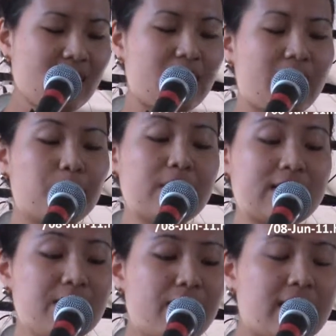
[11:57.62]
Uh, we
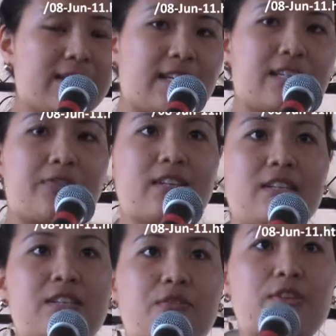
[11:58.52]
did find a
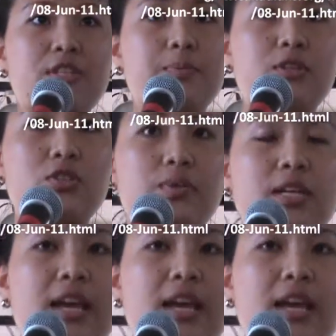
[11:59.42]
significant difference between